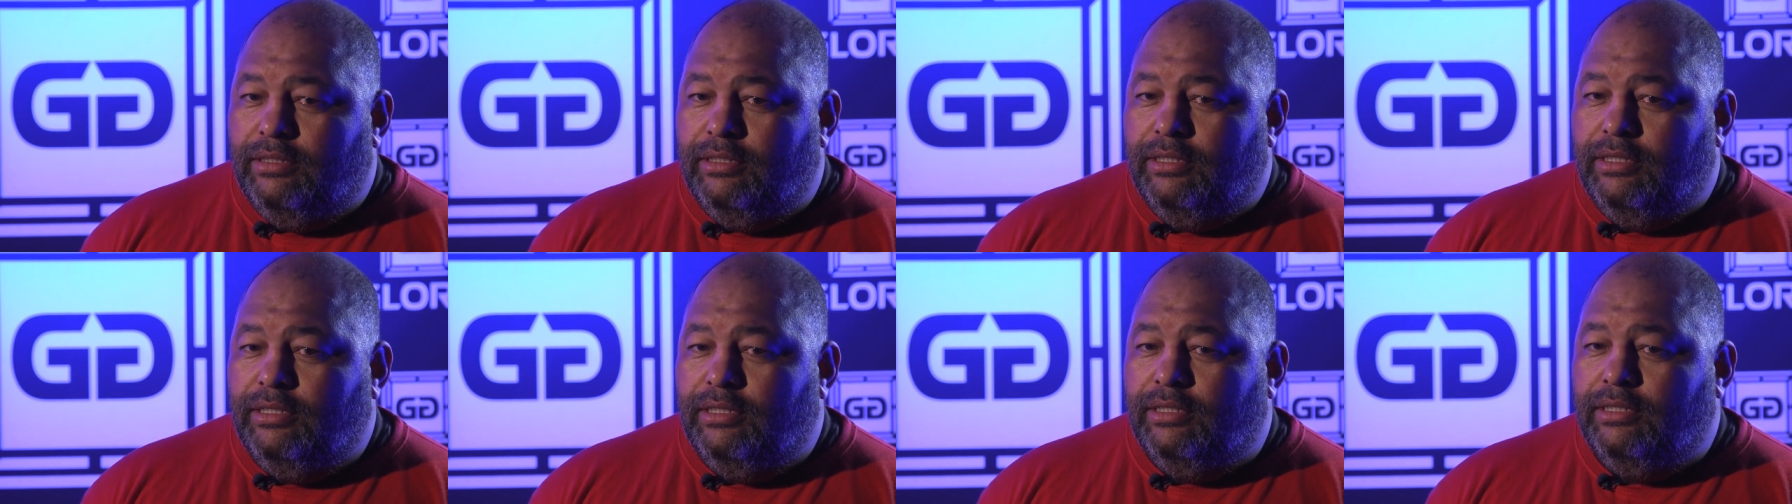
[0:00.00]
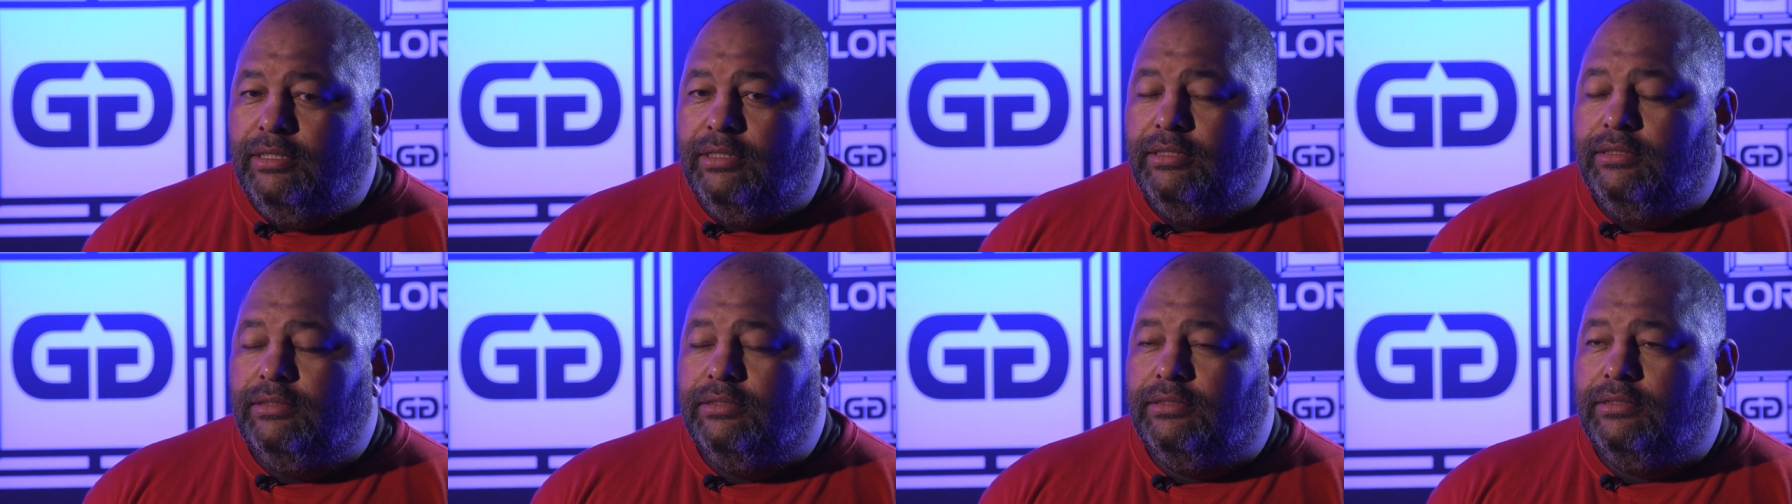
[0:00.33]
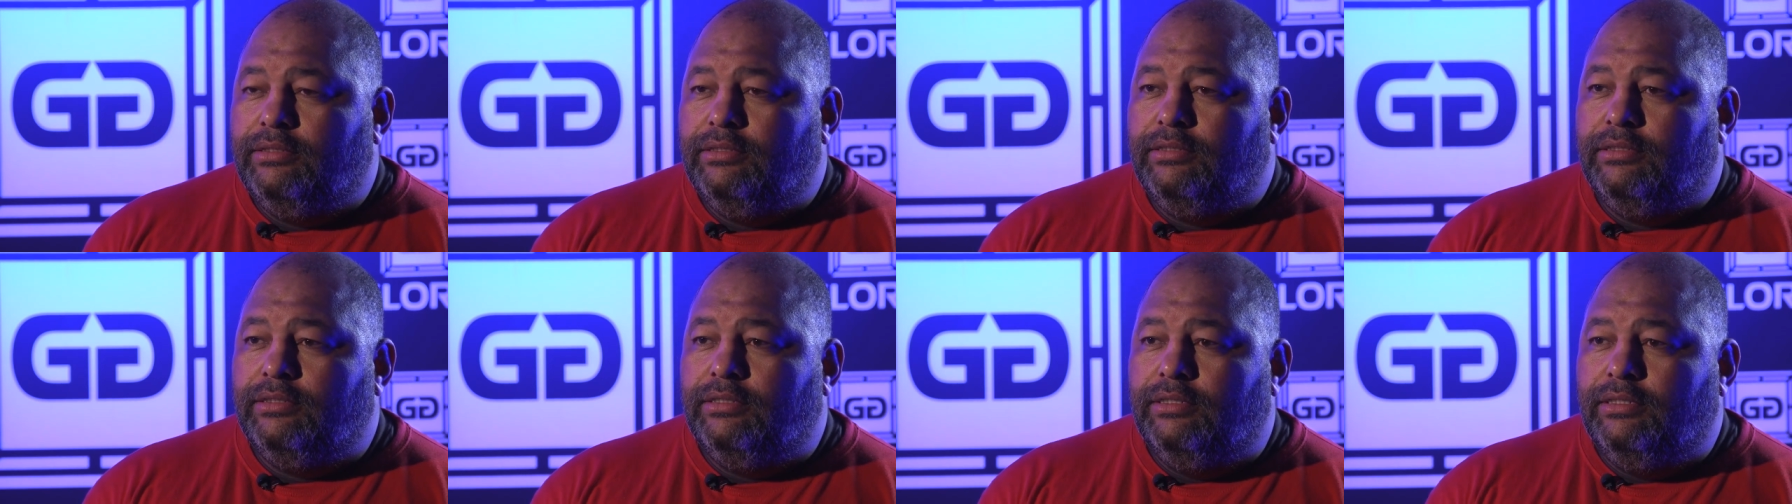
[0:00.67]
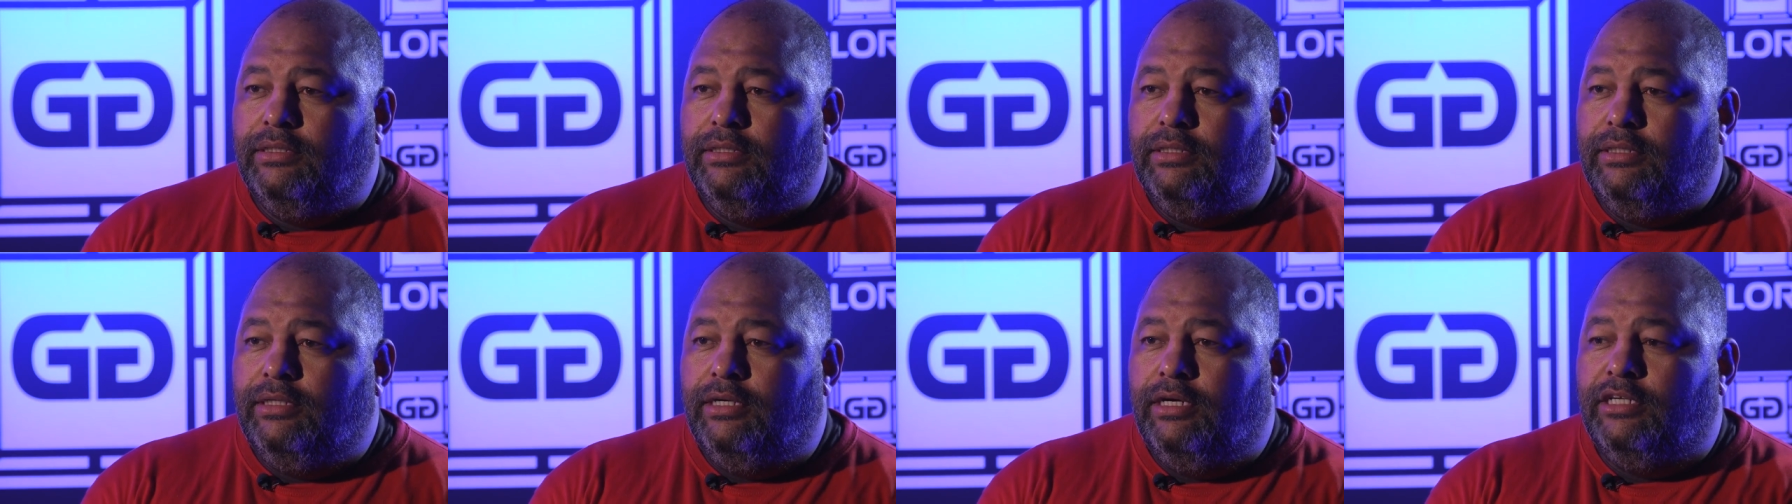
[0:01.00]
and
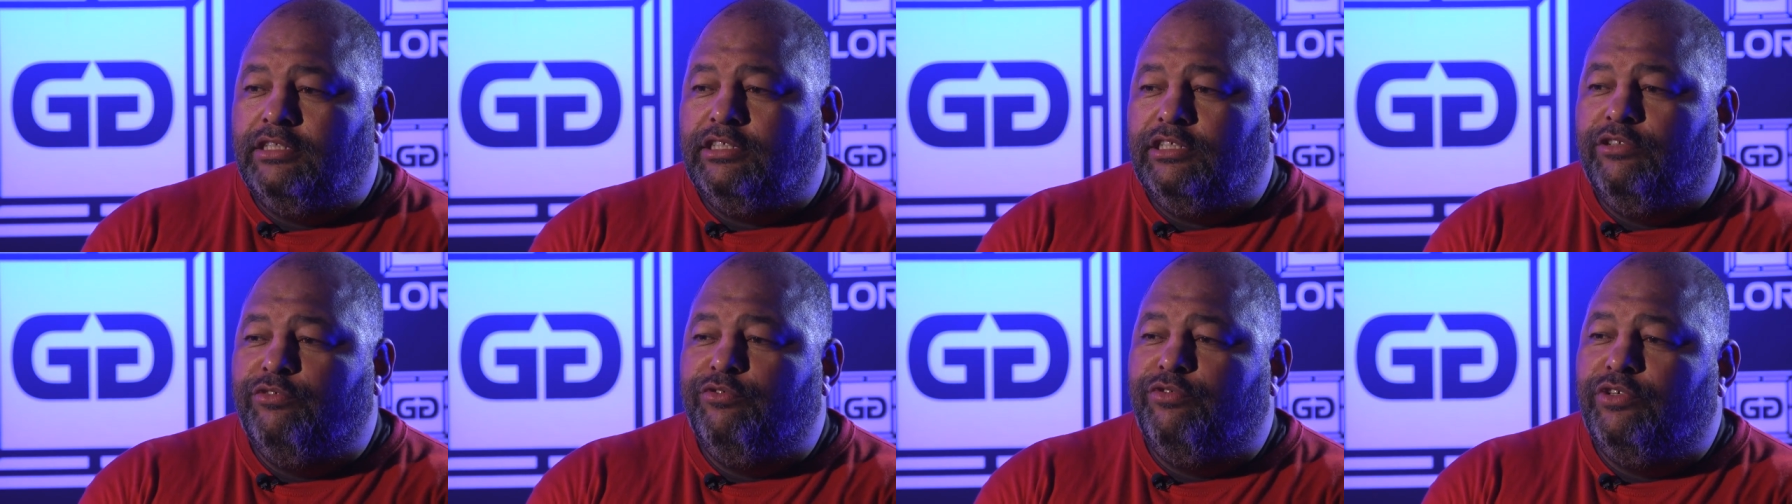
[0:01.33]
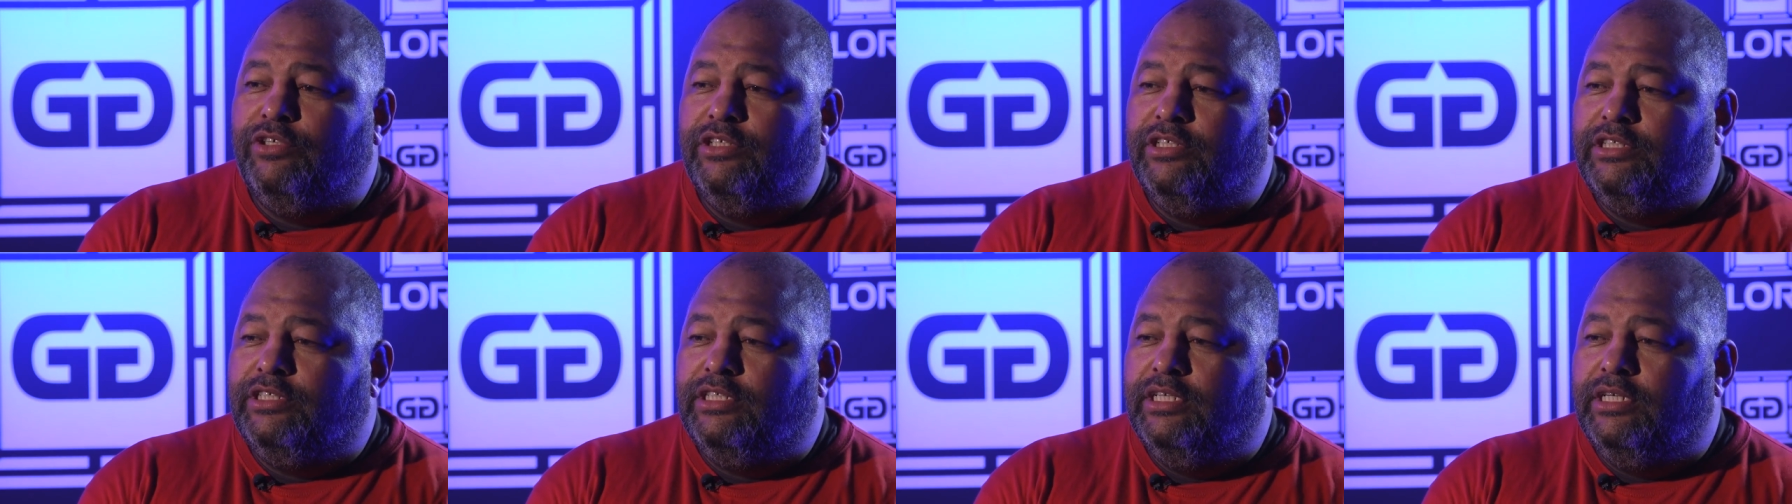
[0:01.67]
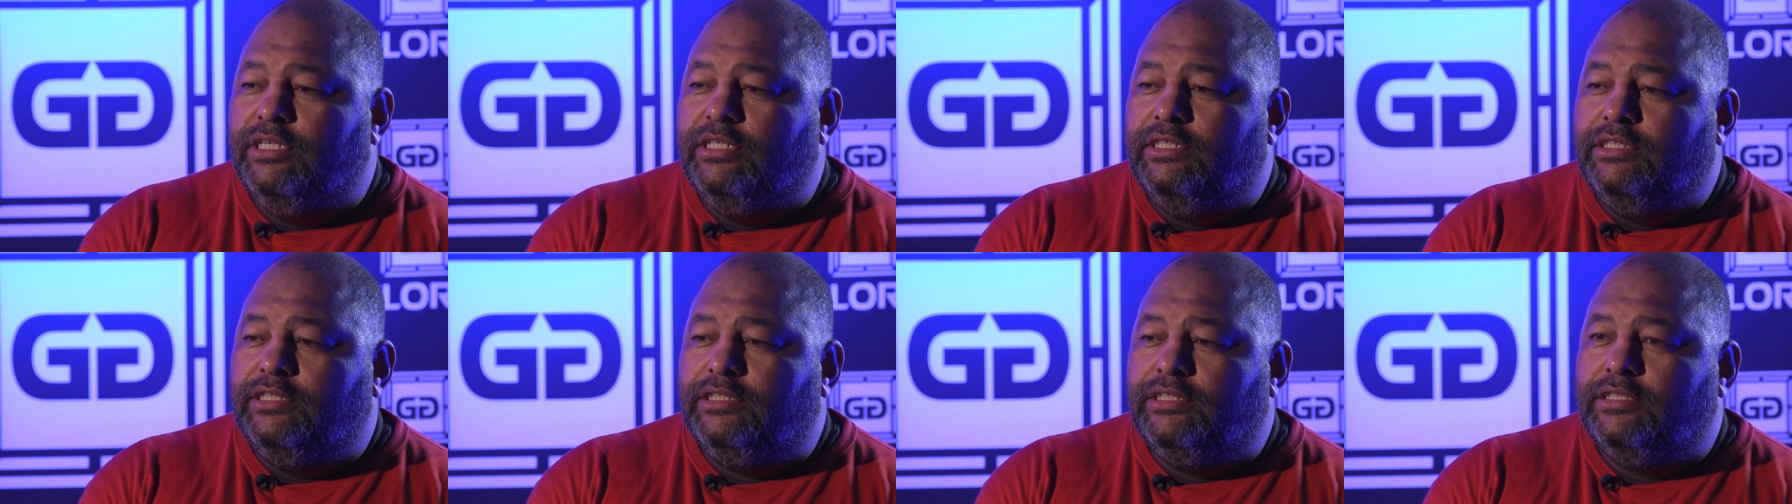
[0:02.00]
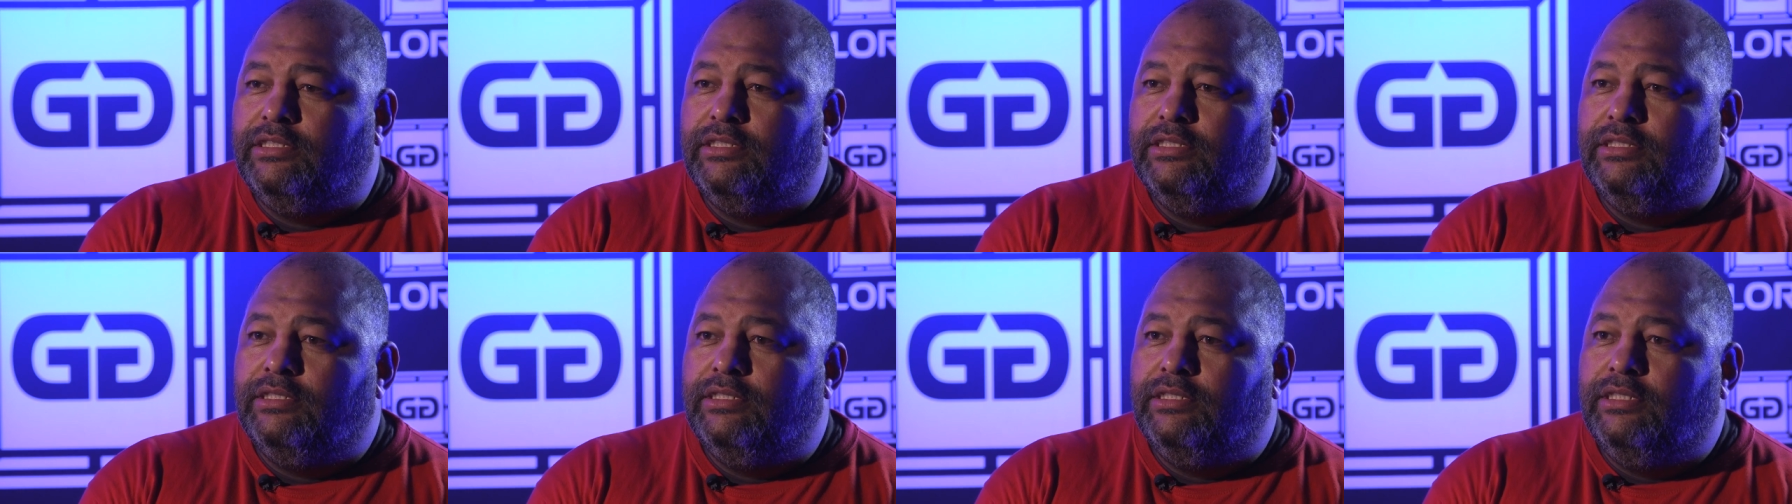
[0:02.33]
uh, asking for a
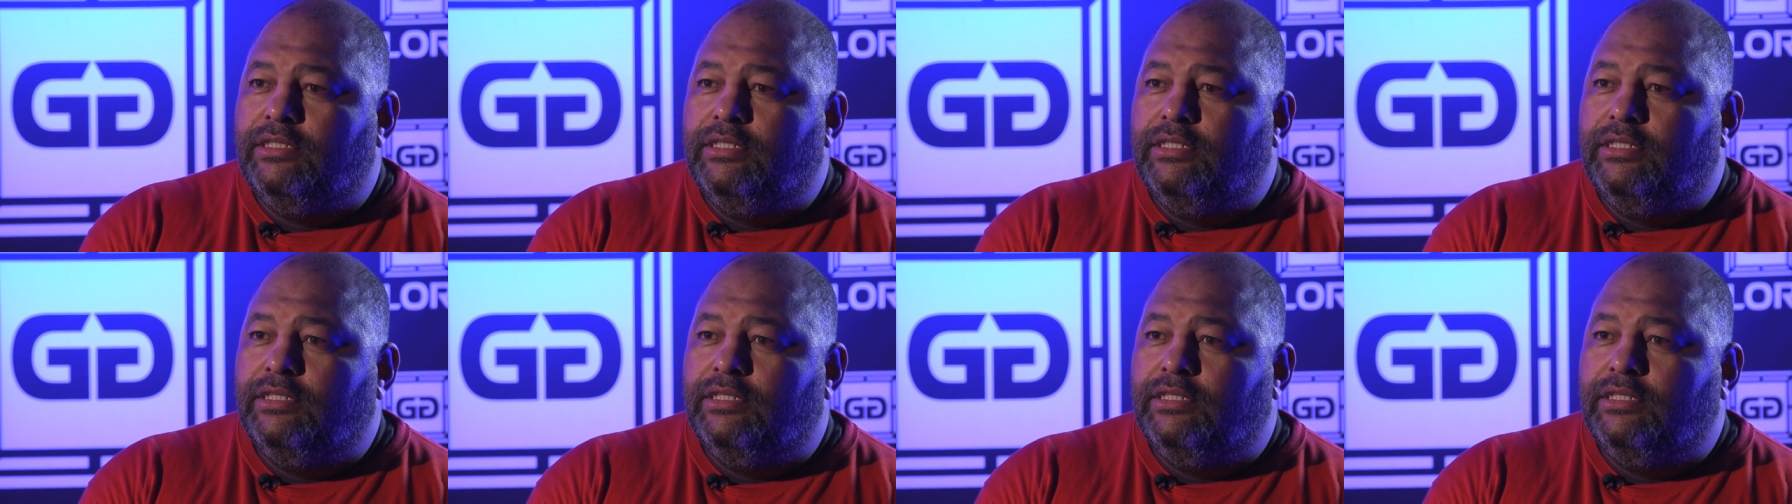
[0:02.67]
chance.